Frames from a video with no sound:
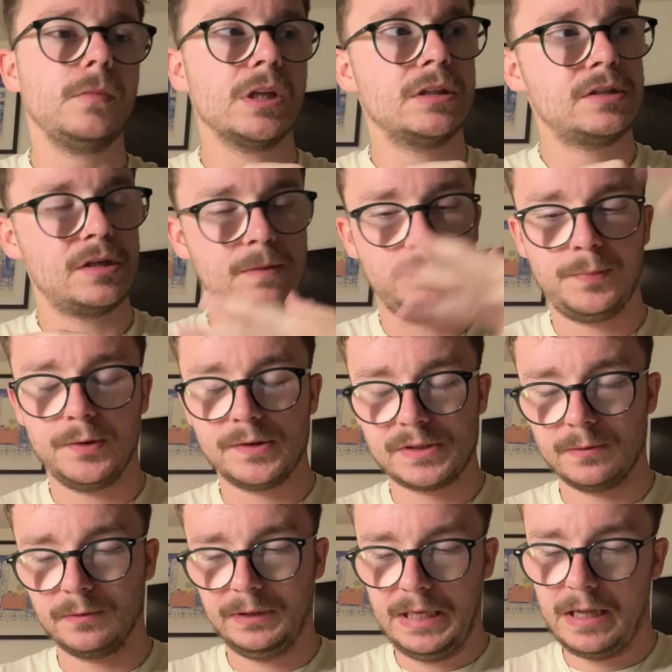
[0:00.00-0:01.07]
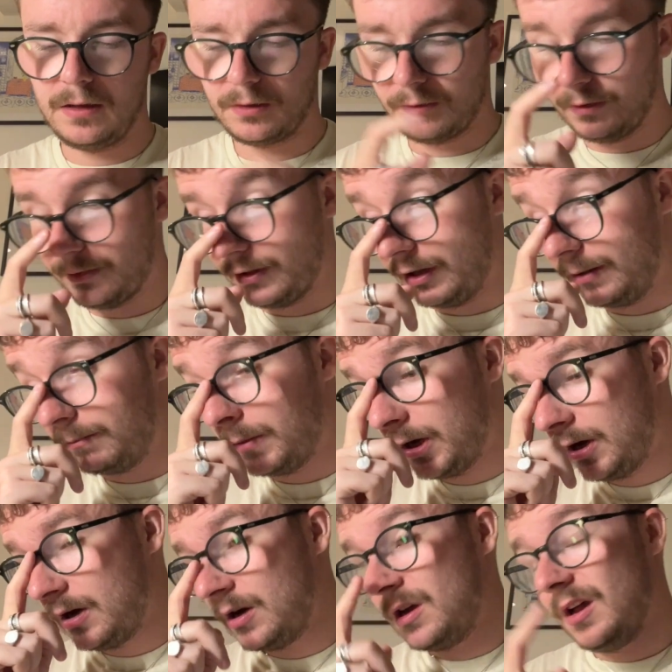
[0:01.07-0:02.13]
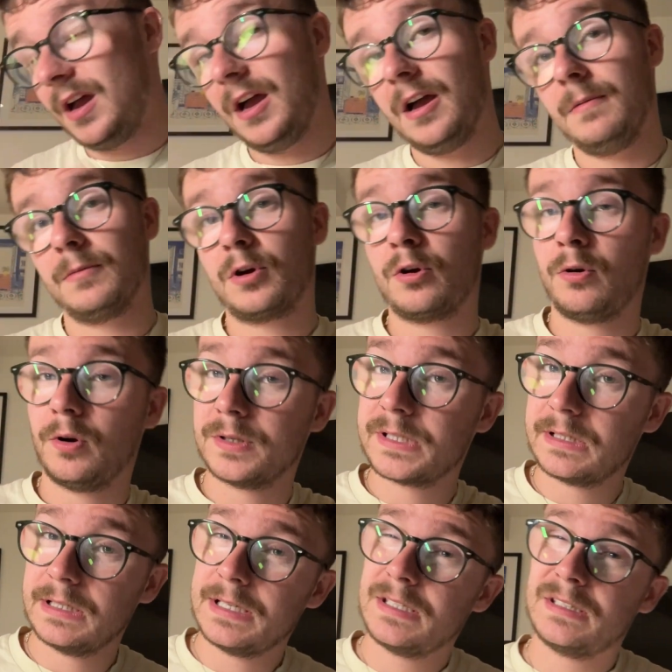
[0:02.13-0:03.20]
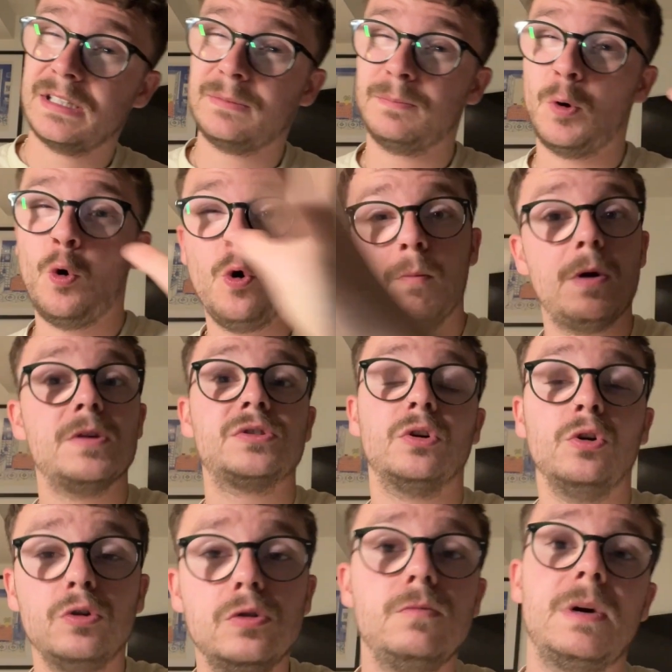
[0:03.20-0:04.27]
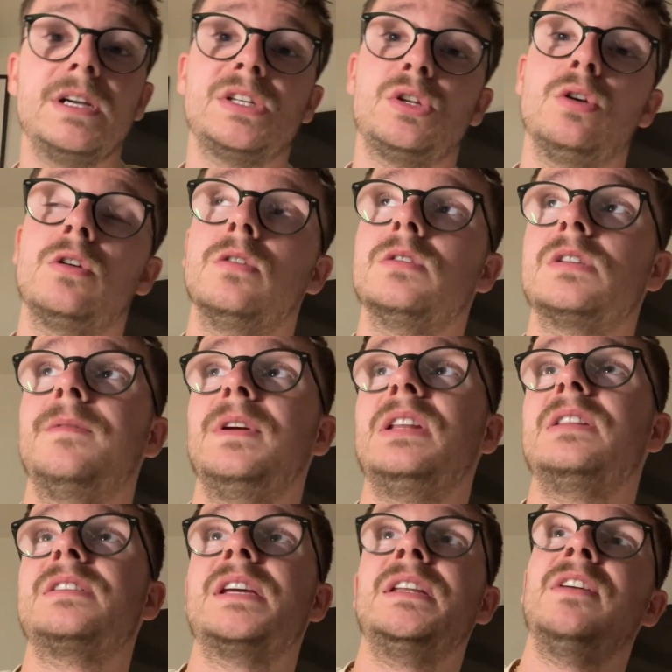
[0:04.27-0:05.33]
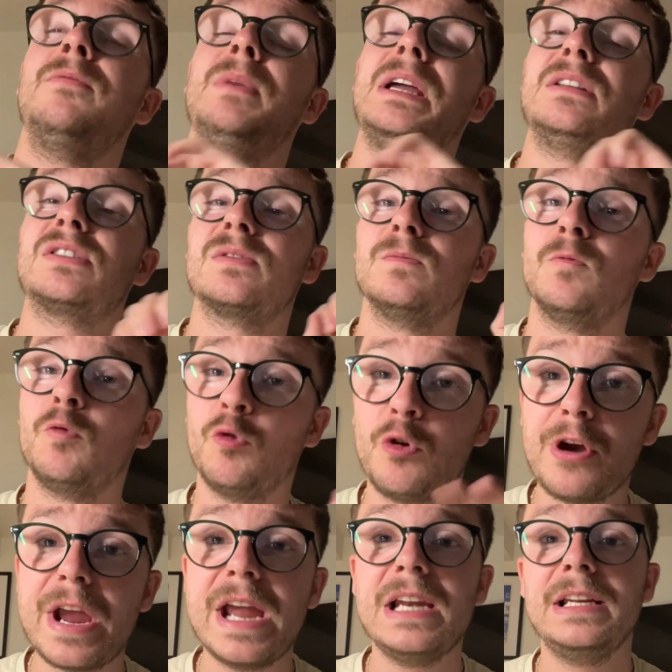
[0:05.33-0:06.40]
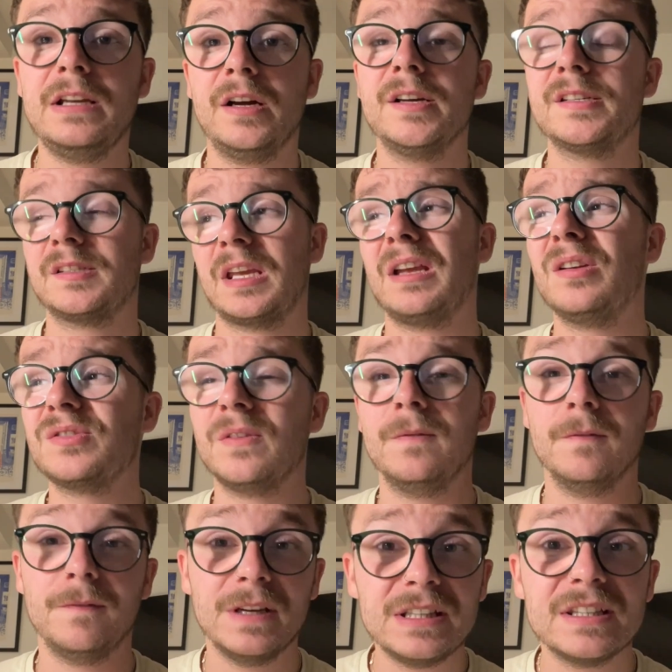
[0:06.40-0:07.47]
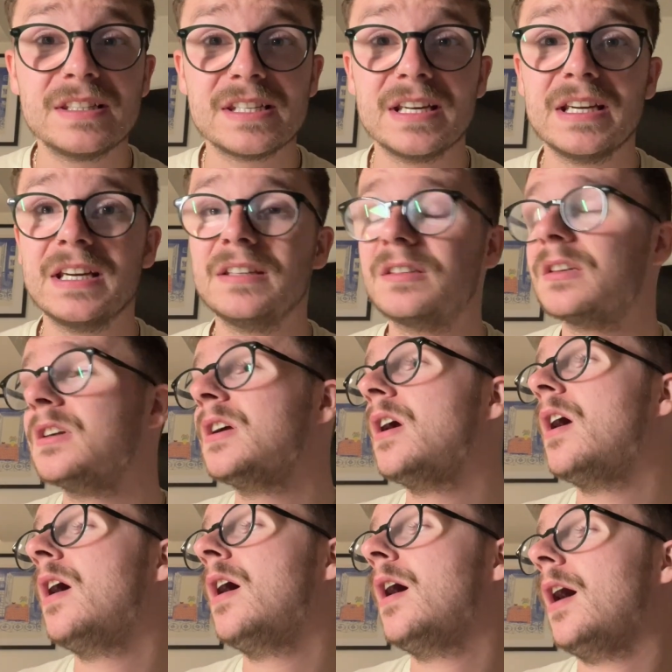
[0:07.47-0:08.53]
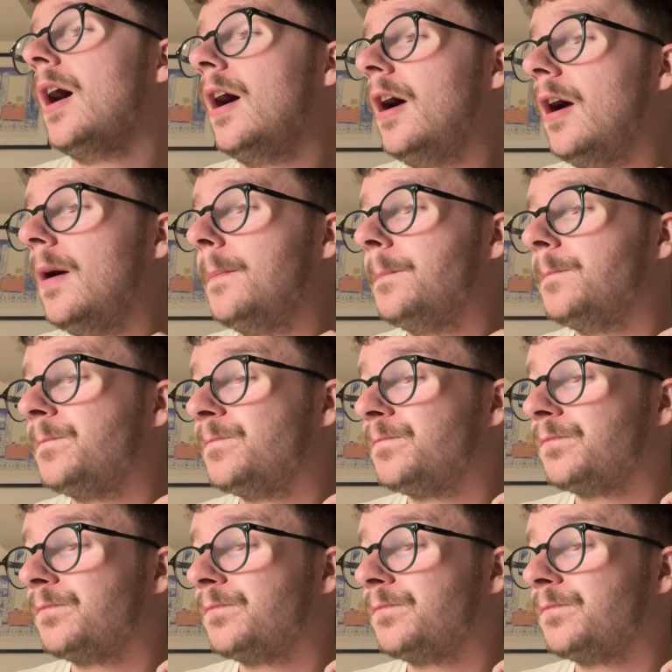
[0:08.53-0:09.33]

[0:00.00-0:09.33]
to boost up the algorithm. Cross-listed almost all my stock onto Vinted. I've made some really nice sales on Vinted, and